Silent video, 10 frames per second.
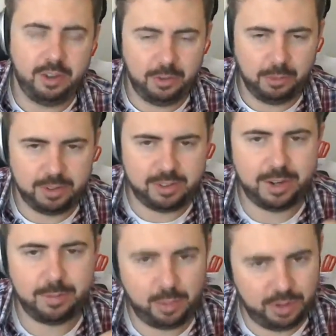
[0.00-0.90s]
which I
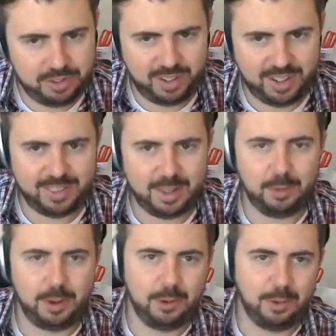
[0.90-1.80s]
appreciate that we
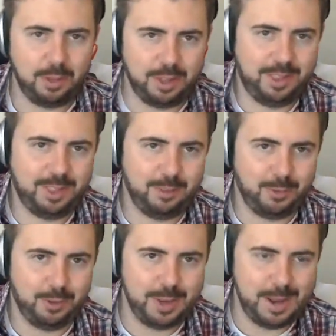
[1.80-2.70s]
go with the full
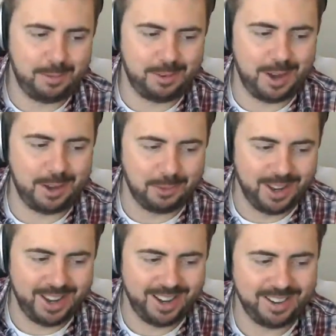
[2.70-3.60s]
name, John
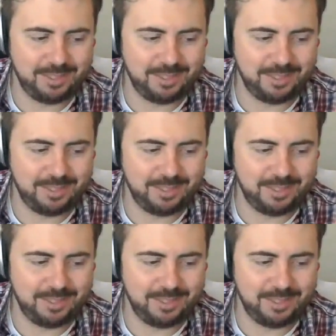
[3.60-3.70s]
Wayne.